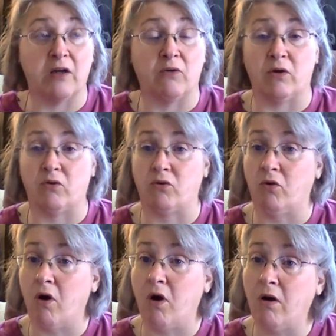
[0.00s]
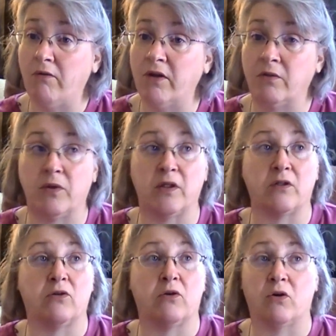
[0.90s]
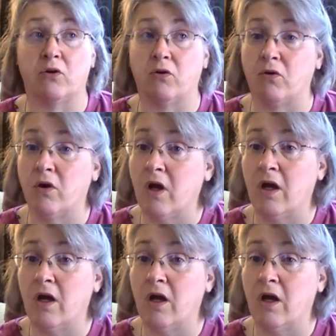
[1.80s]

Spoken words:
there in her office, which took her,